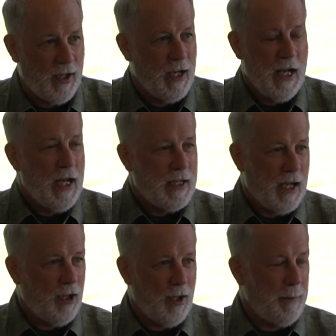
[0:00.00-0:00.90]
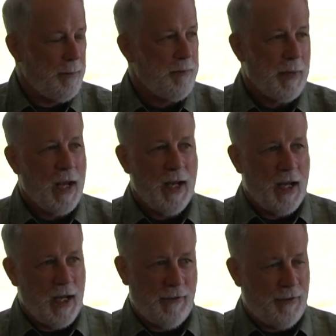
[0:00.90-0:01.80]
and tell them,
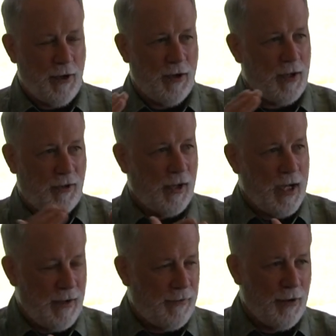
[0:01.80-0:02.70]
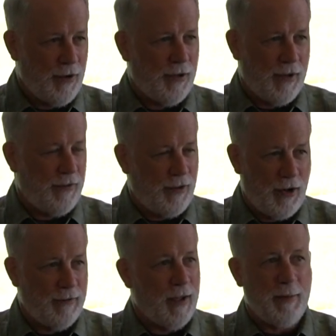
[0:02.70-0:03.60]
if you're excited for those that have
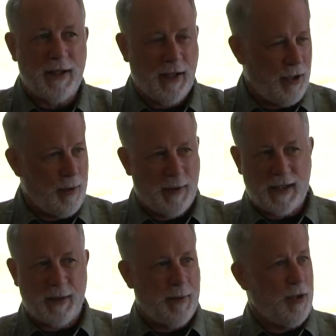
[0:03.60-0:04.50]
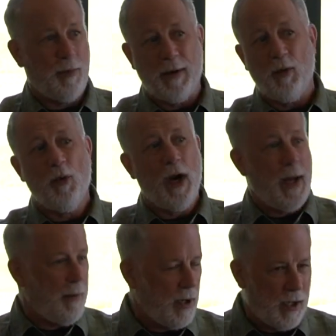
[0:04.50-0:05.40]
served, let me tell you what some of you will be way
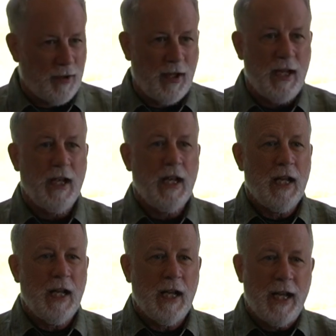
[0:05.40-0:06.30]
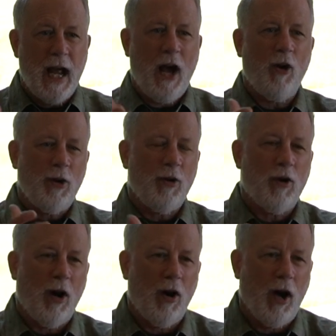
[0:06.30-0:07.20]
more. See, now you
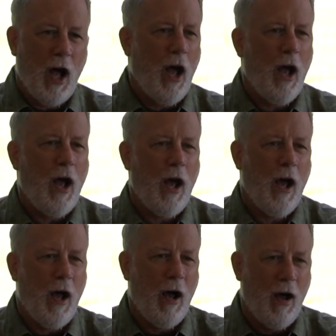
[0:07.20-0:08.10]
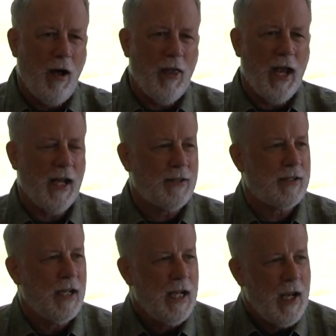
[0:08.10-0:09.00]
go, oh,
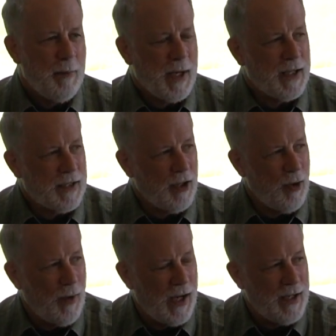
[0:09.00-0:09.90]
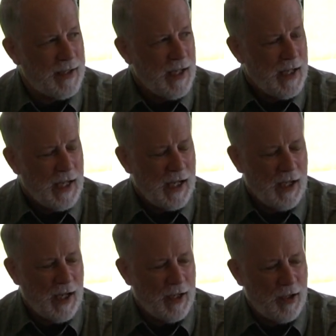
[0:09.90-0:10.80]
that's, because otherwise,
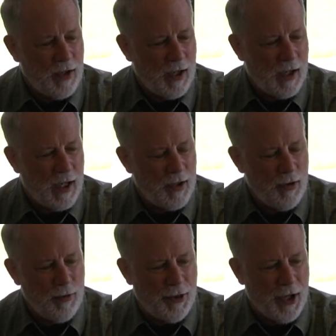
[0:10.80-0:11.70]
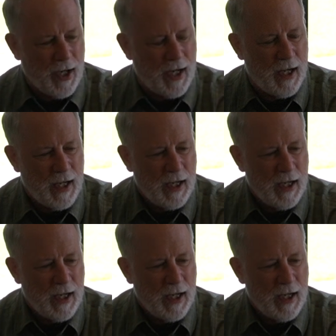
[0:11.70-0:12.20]
I do think